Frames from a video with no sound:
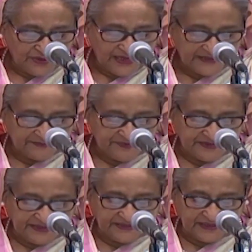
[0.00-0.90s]
We
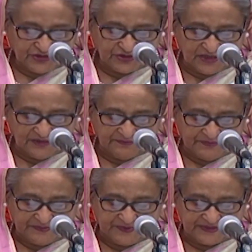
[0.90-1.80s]
adopted a national
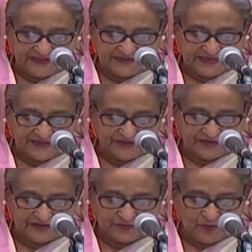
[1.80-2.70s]
preparedness and
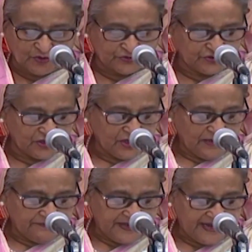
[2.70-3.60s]
response
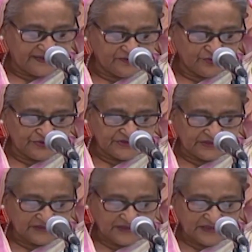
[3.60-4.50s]
plan with
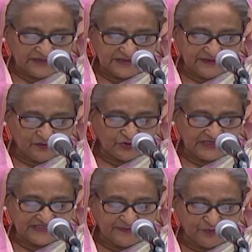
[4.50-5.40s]
the
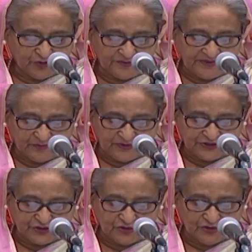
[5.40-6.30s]
support of
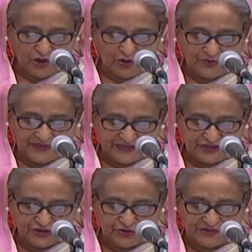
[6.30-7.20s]
WHO. We
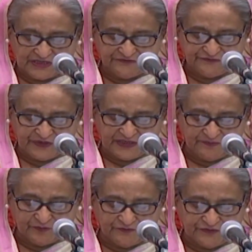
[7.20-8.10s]
ensured that
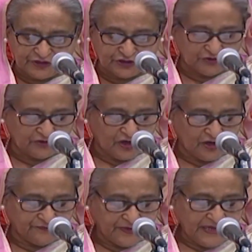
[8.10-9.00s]
free provision
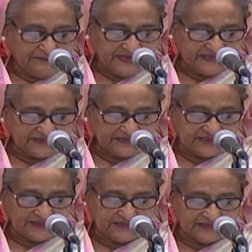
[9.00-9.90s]
of
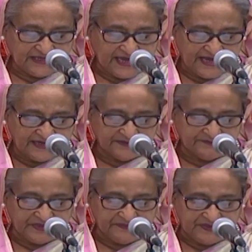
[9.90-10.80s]
medicine and
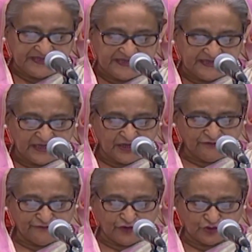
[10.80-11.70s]
PPE
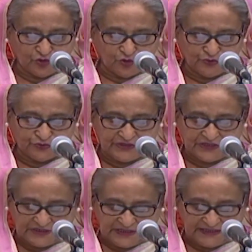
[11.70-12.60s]
for those
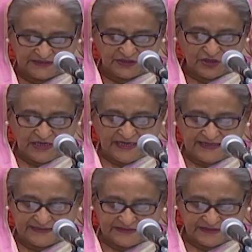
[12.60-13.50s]
in need.
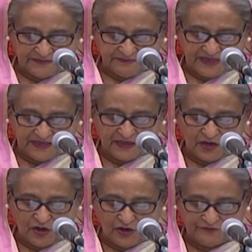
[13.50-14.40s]
The number
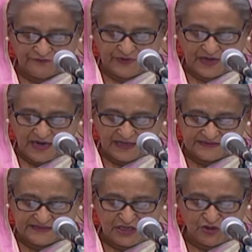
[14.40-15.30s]
of
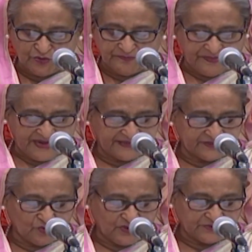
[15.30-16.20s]
ICU
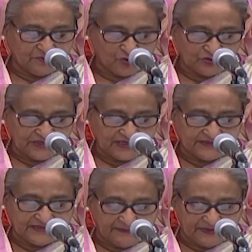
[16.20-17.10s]
beds was more
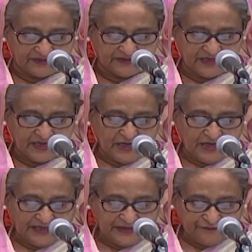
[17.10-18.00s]
than doubled
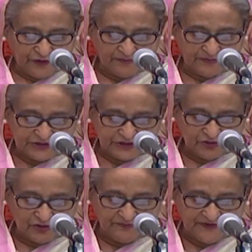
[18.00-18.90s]
from
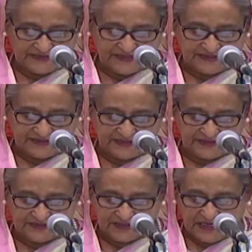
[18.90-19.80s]
zero
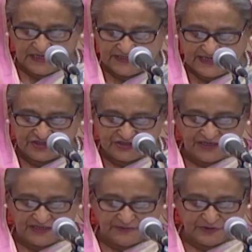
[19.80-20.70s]
facilities.
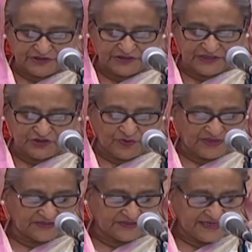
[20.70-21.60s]
Testing laboratories
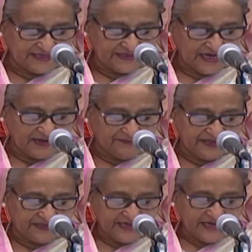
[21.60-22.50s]
were set
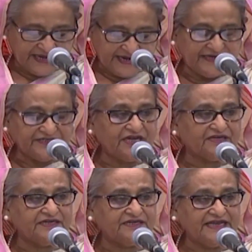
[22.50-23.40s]
up in
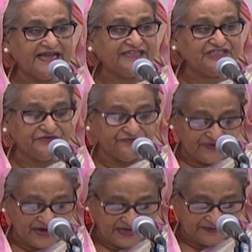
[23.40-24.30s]

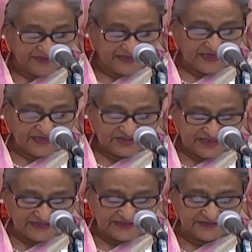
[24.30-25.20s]
885
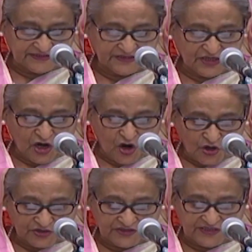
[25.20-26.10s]
centers.
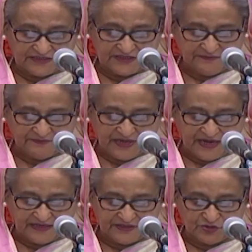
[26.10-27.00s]
Oxygen
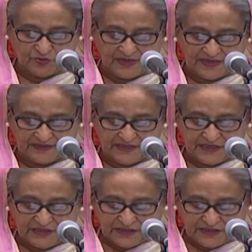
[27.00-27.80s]
supplies were